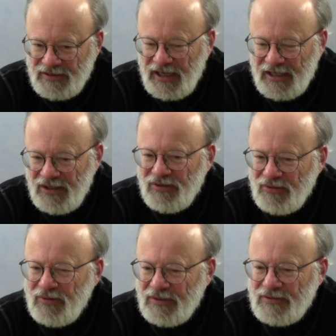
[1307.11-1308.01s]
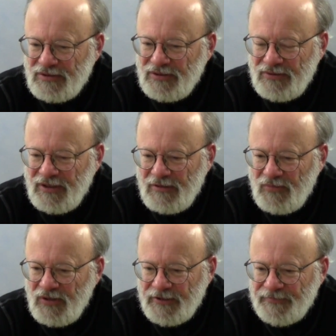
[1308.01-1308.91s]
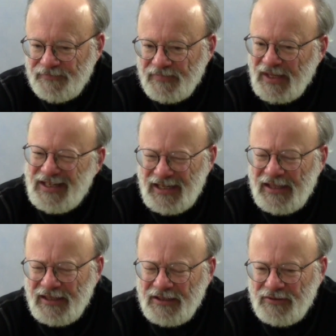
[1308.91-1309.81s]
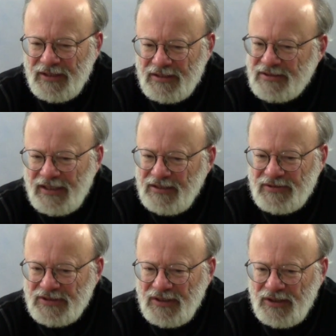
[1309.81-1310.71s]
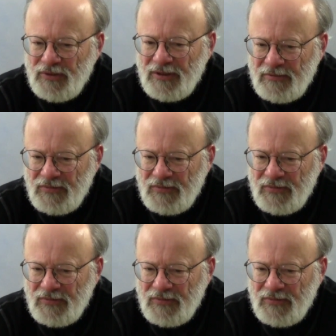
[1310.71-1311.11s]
talking through whether he should do any more. And he, I think, had already decided he wasn't going to do